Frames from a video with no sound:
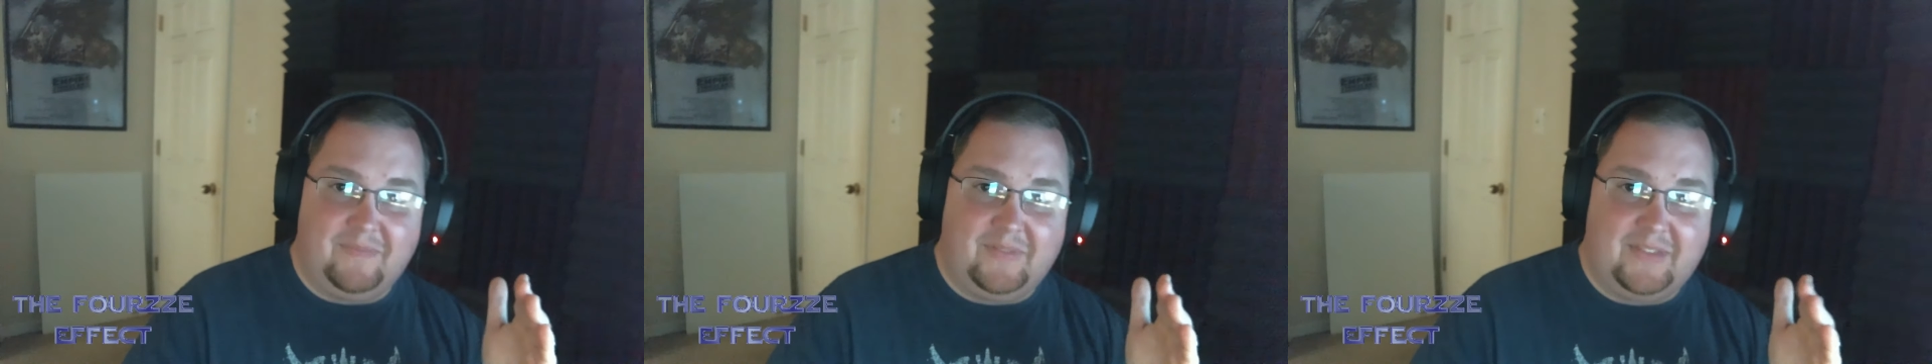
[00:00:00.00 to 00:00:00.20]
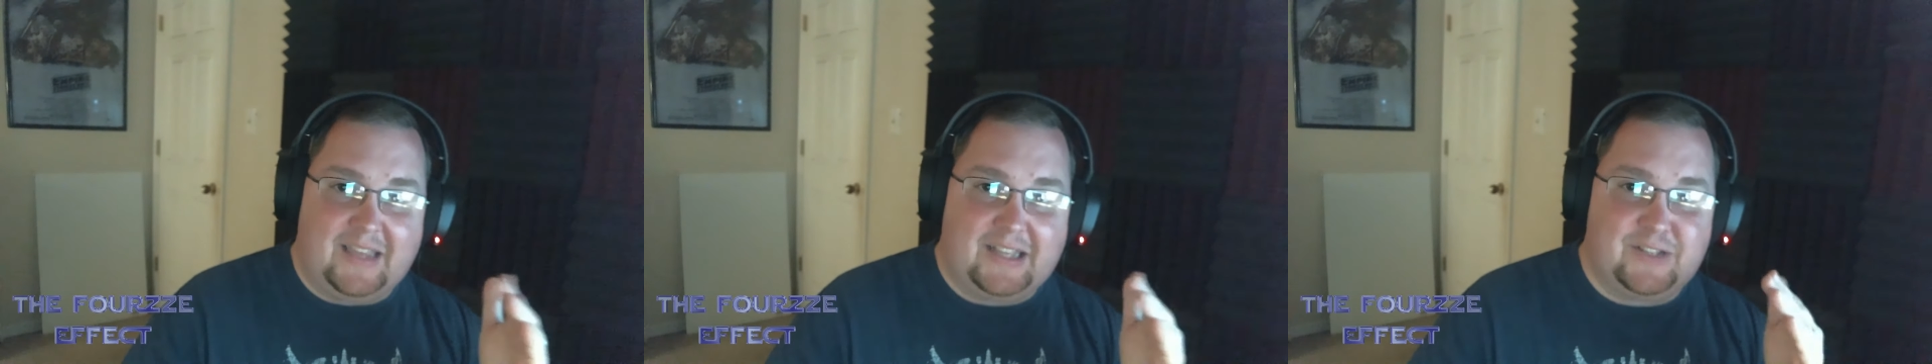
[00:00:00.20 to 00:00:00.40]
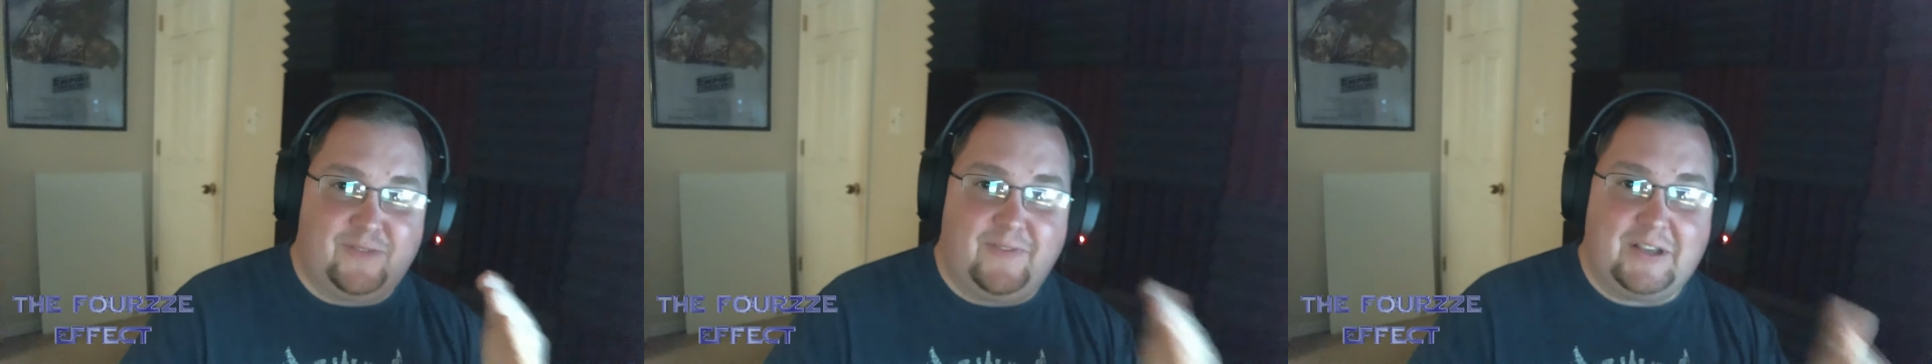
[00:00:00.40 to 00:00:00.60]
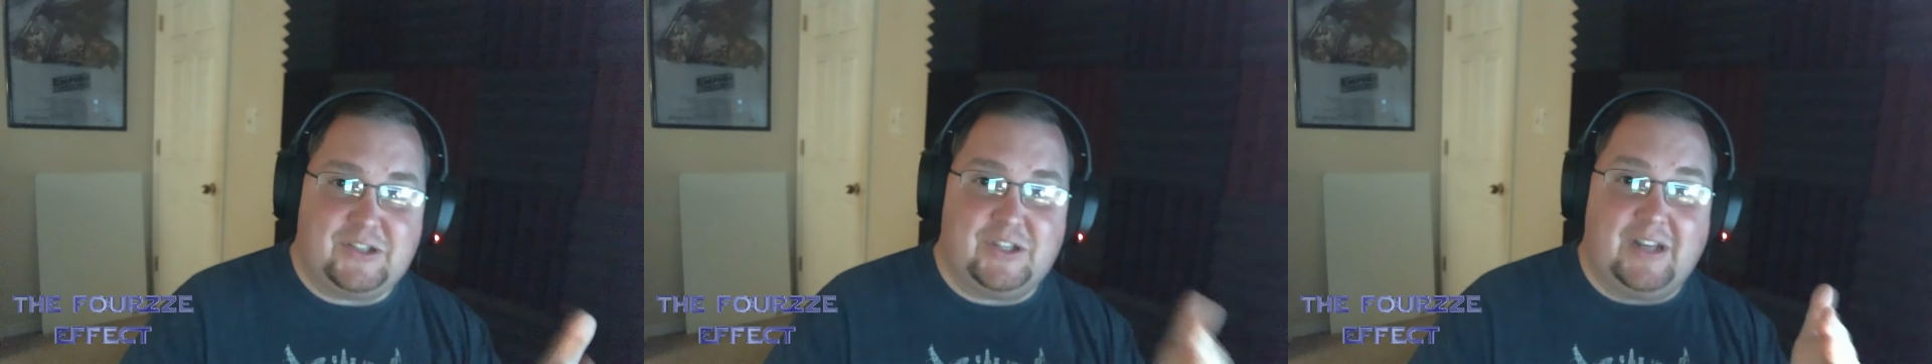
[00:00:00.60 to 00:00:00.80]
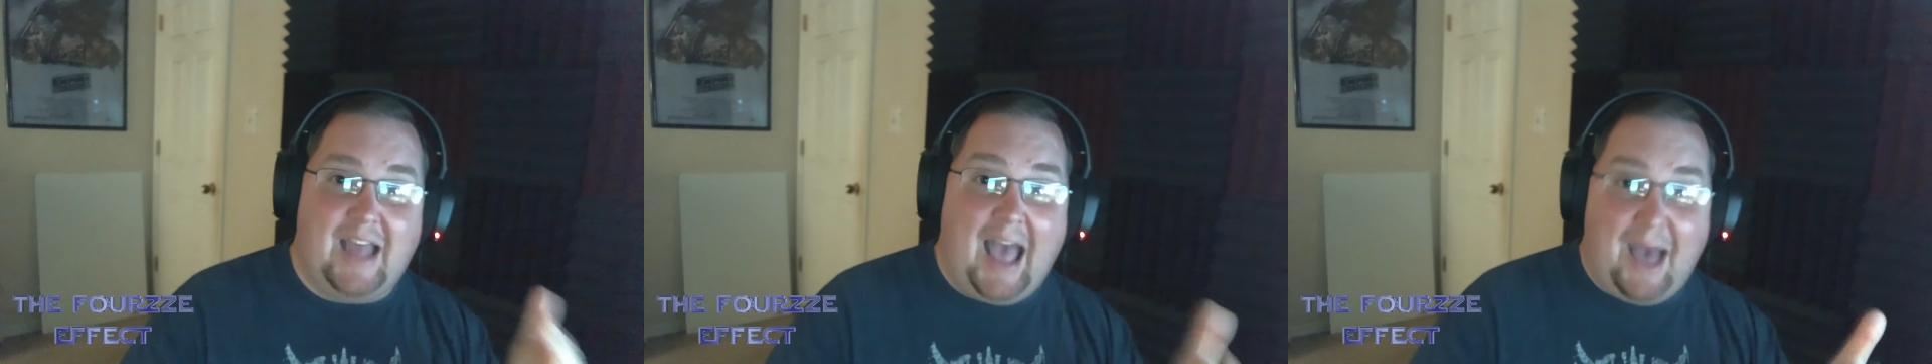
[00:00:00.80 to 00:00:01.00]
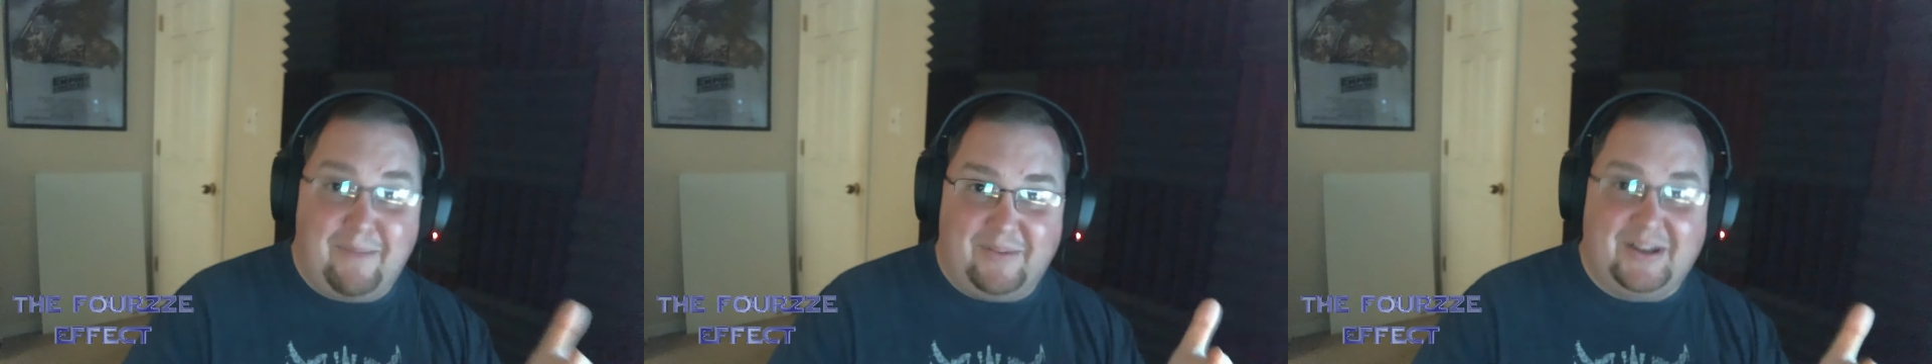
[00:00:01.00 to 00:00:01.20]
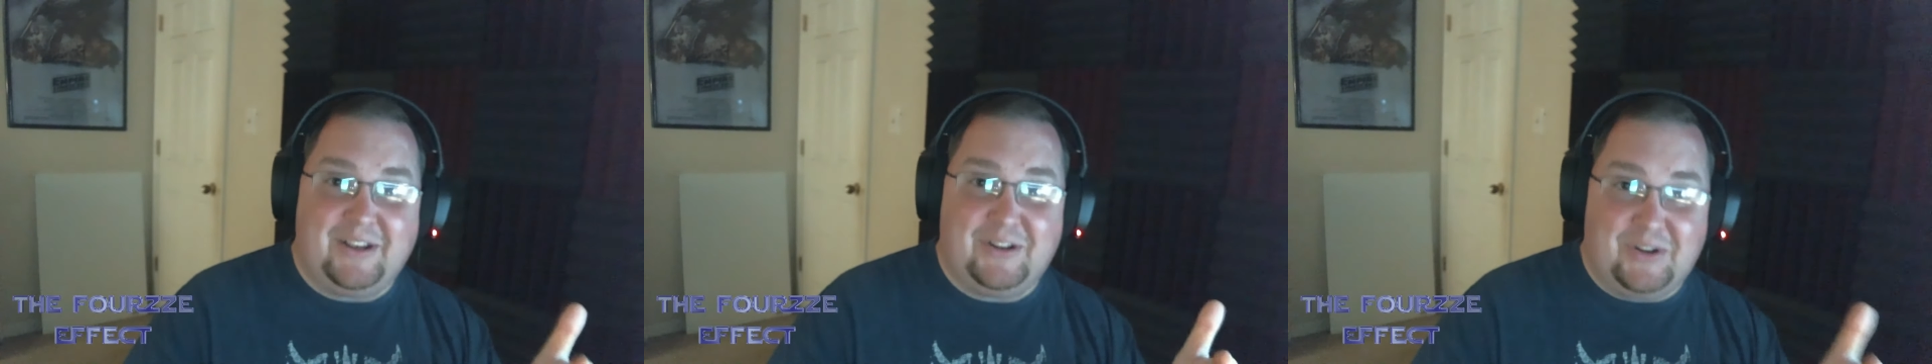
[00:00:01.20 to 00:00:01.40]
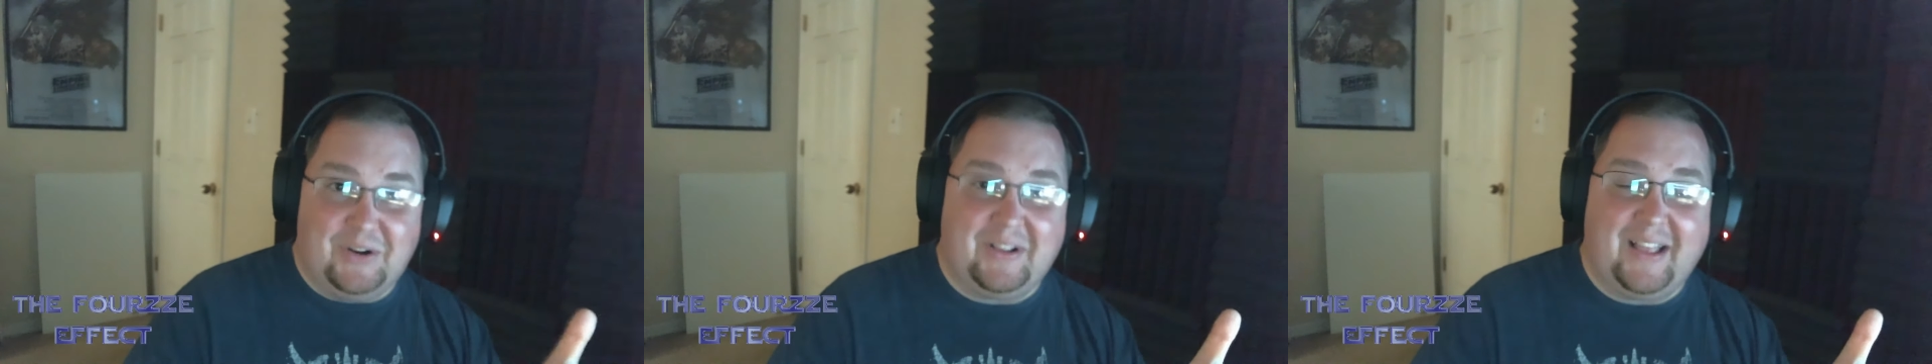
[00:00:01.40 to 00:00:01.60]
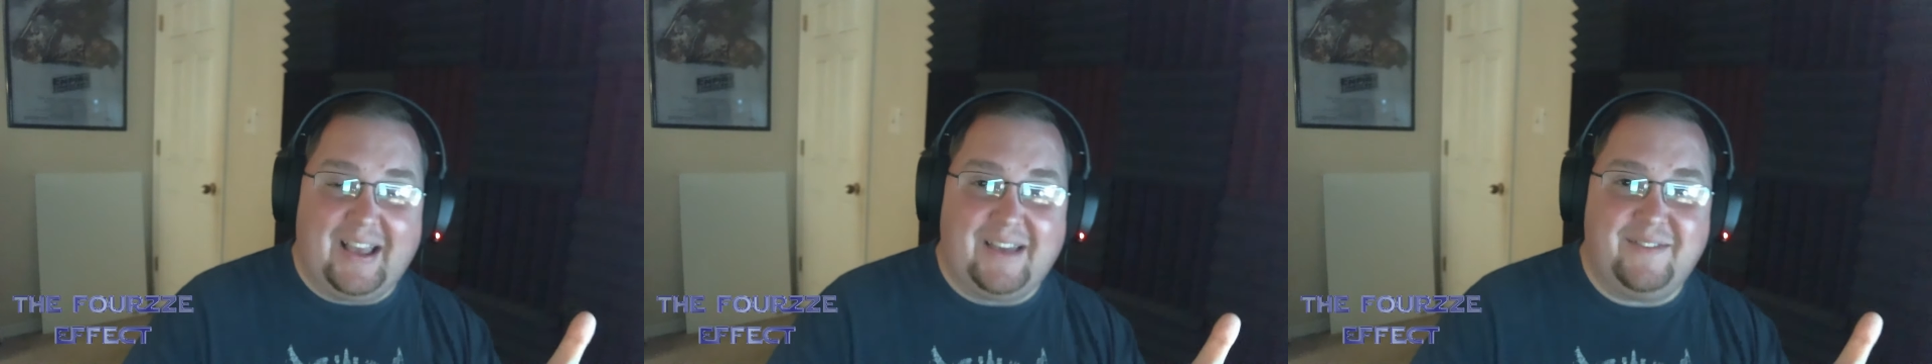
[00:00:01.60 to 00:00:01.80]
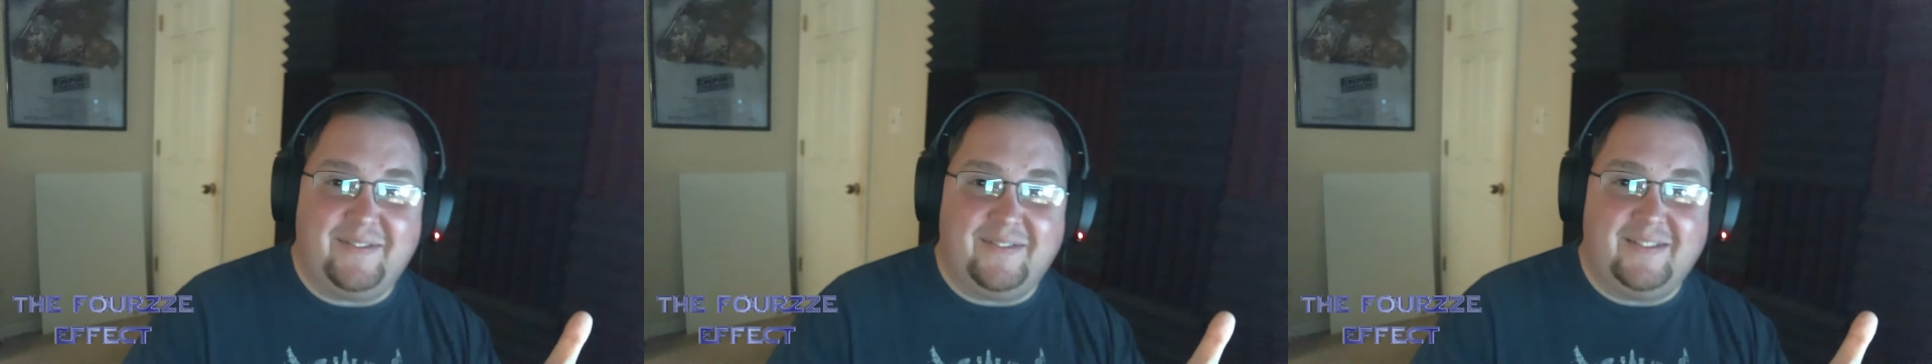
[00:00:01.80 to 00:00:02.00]
that's fixing to happen in your
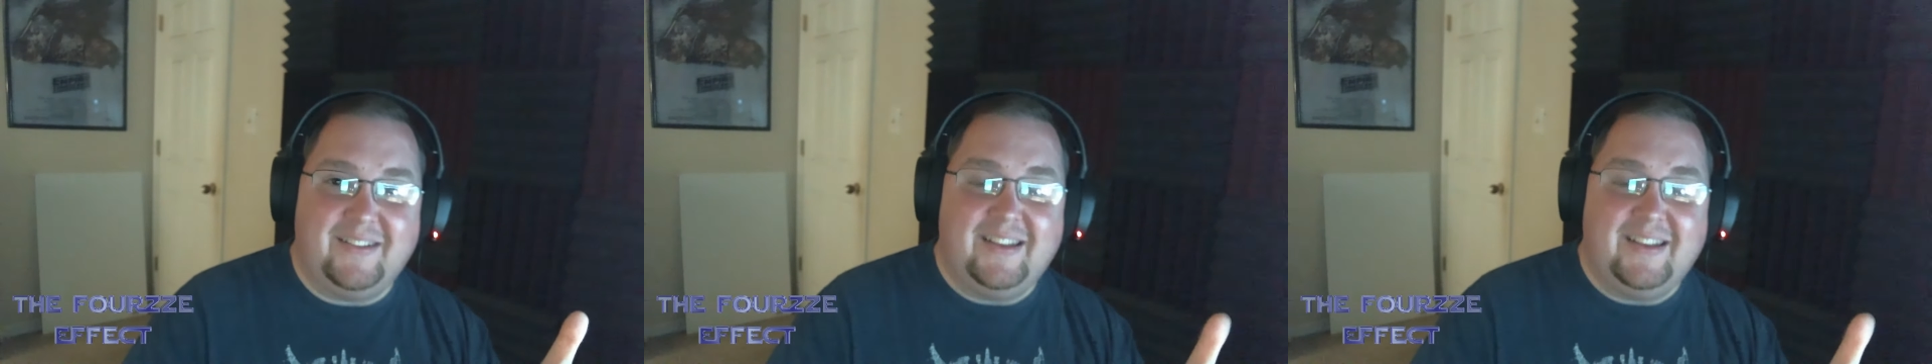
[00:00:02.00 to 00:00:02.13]
life,